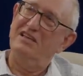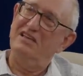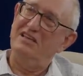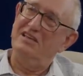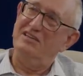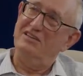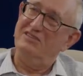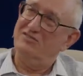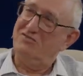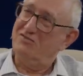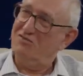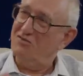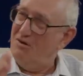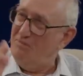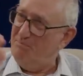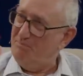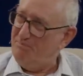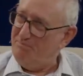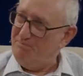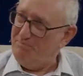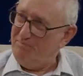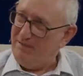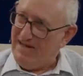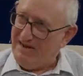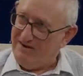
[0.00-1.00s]
his
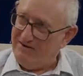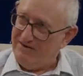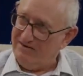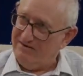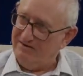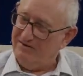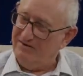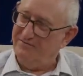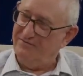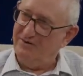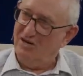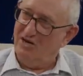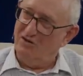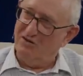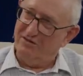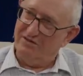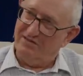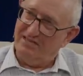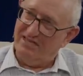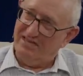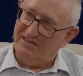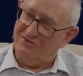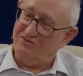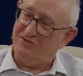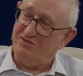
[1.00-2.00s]
comparative
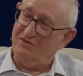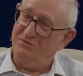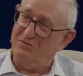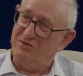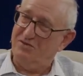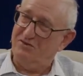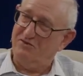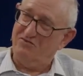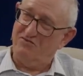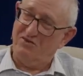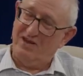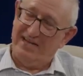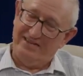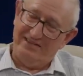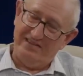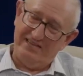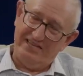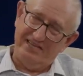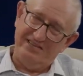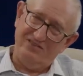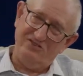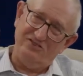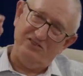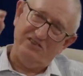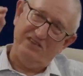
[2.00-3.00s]
Old Testament
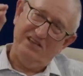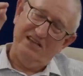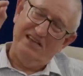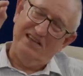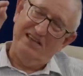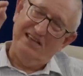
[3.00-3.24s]
writings